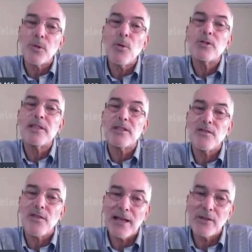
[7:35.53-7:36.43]
to promote
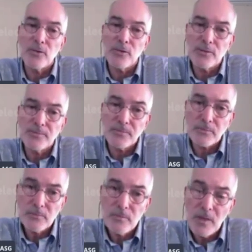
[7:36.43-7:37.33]
its values.
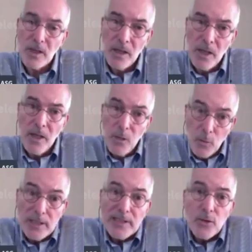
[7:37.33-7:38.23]

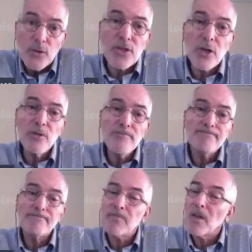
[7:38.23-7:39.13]
Will it do so?